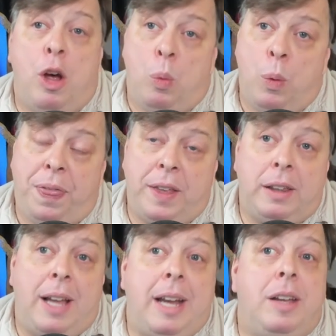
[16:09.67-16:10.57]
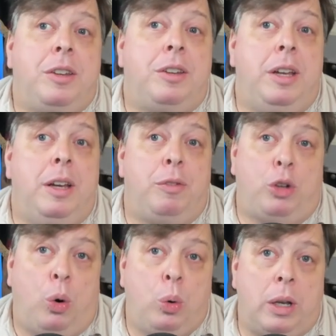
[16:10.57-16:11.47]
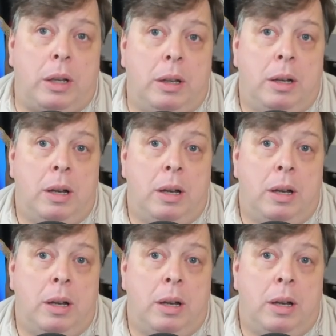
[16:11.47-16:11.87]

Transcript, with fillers: with the legacy of Tolkien,